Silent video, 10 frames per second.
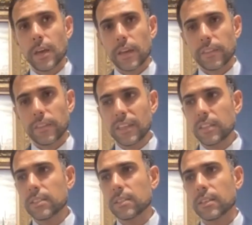And
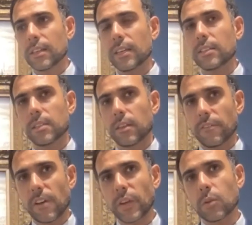this is a
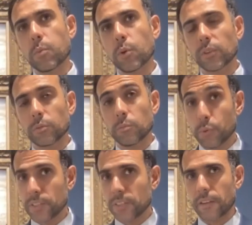very important
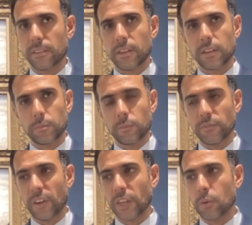boost, I think, and
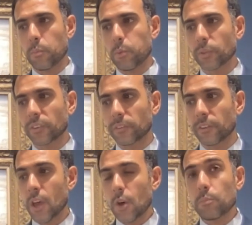very important
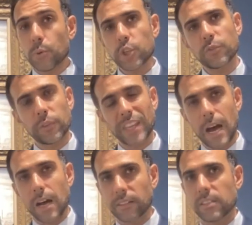push for the
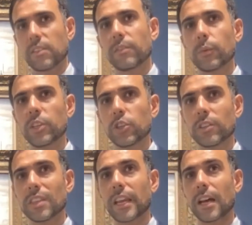artists of the
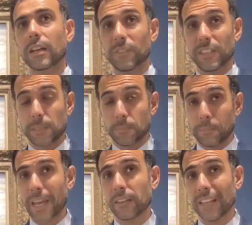region that are
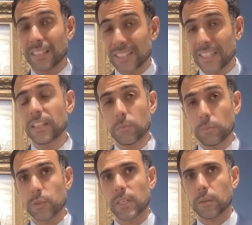displayed and seen in
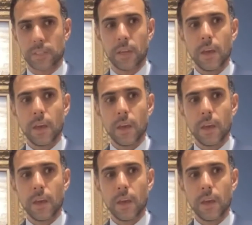museums.